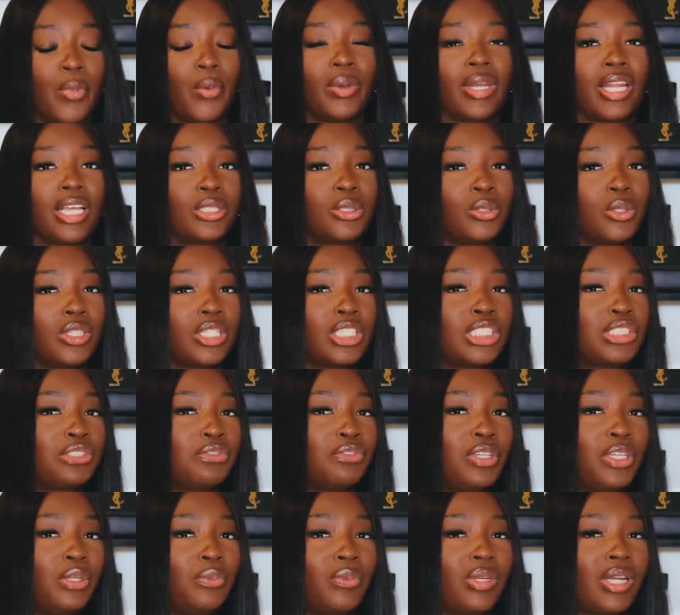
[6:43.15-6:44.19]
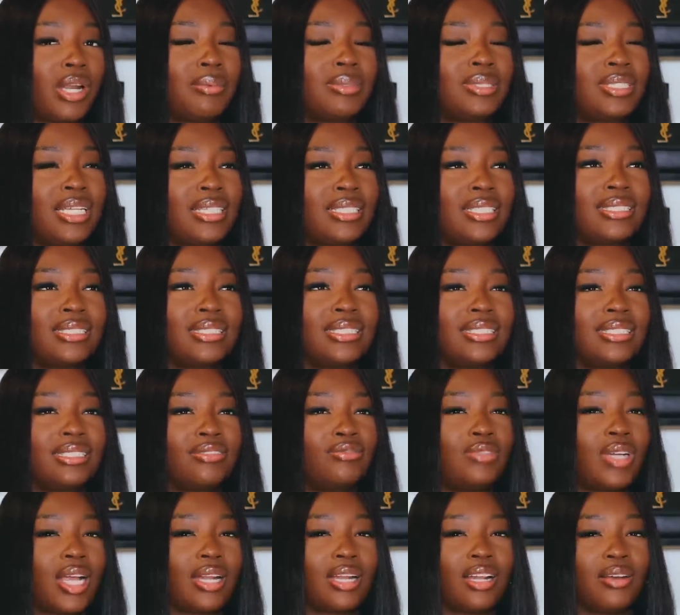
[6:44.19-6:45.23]
But when I saw this green one, I was like, this is
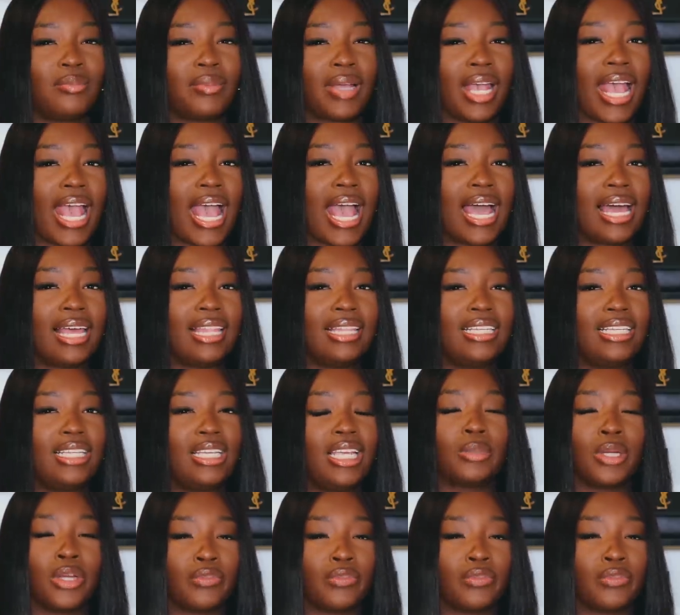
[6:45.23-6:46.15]
right up my alley.